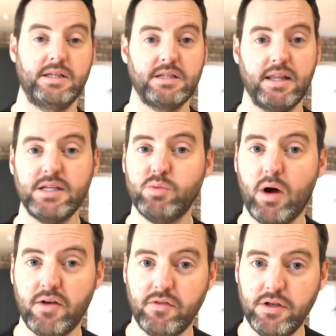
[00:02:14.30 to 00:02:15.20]
that's
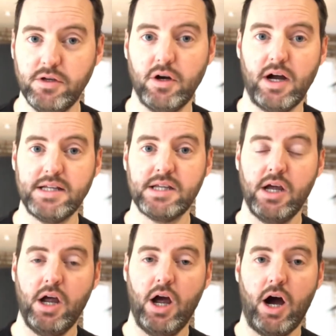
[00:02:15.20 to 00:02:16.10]
why for you guys,
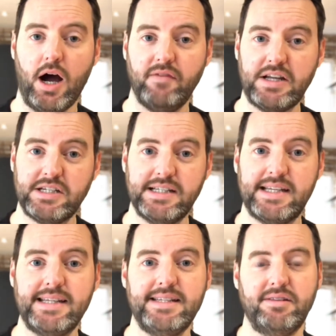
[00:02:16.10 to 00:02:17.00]
I've actually
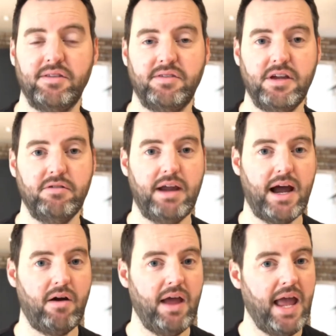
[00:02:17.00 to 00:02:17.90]
tested the theory
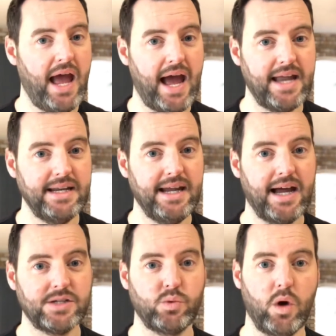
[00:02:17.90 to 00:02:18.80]
out, and it
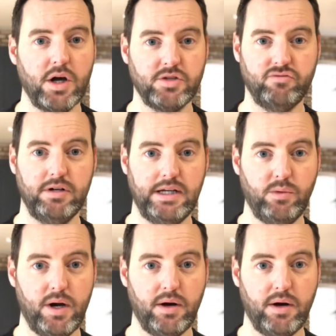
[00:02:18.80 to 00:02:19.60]
has worked really well.